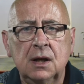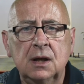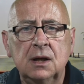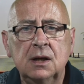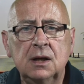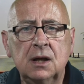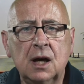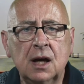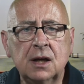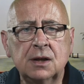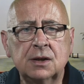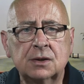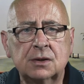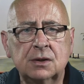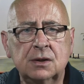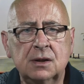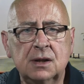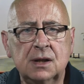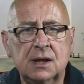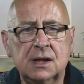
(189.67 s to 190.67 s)

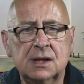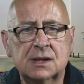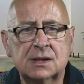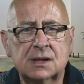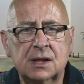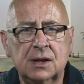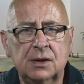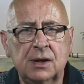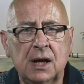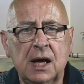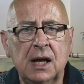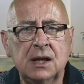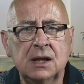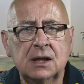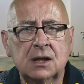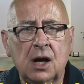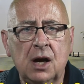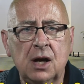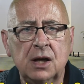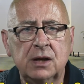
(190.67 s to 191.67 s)
Neither is there any
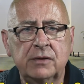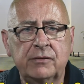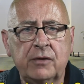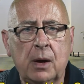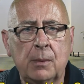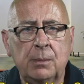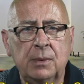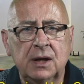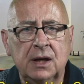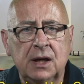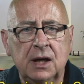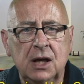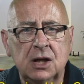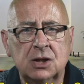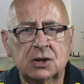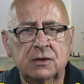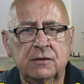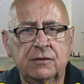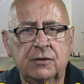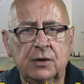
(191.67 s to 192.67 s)
kind of
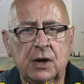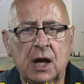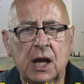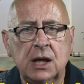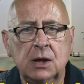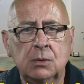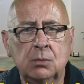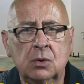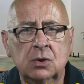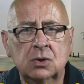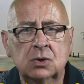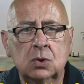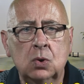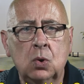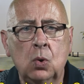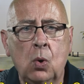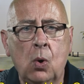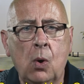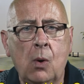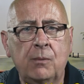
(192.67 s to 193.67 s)
obligation for anyone to
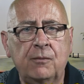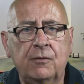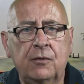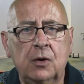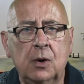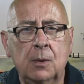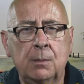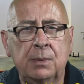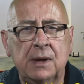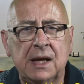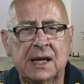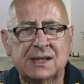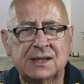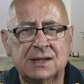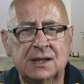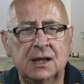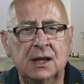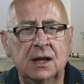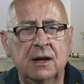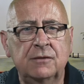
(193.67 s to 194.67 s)
go up for a
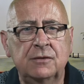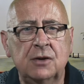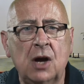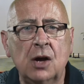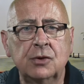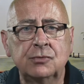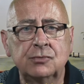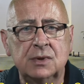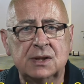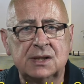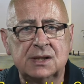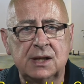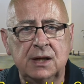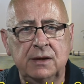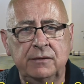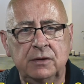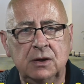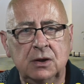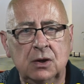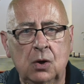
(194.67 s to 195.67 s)
blessing if not
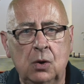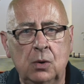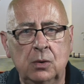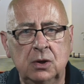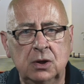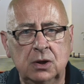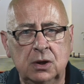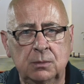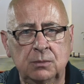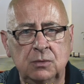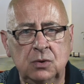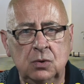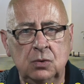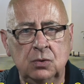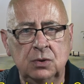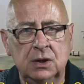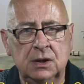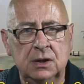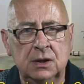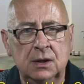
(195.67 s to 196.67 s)
receiving Holy
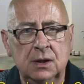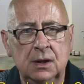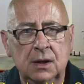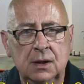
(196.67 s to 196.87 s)
Communion.